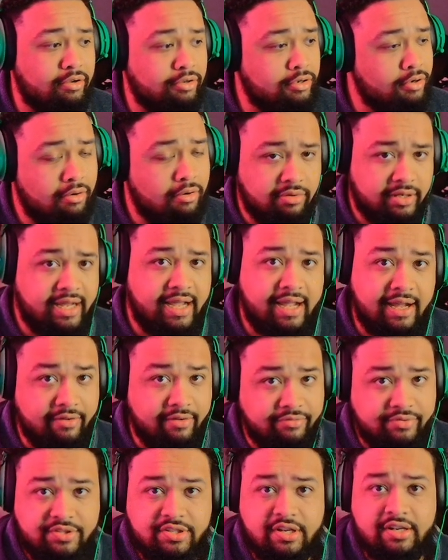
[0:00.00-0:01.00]
you only have
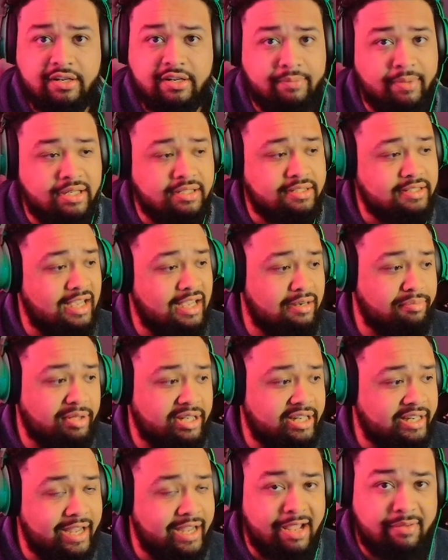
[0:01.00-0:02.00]
a certain amount of time to
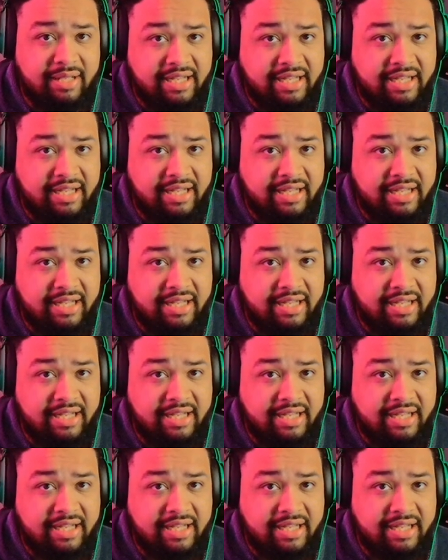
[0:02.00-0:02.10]
play the game,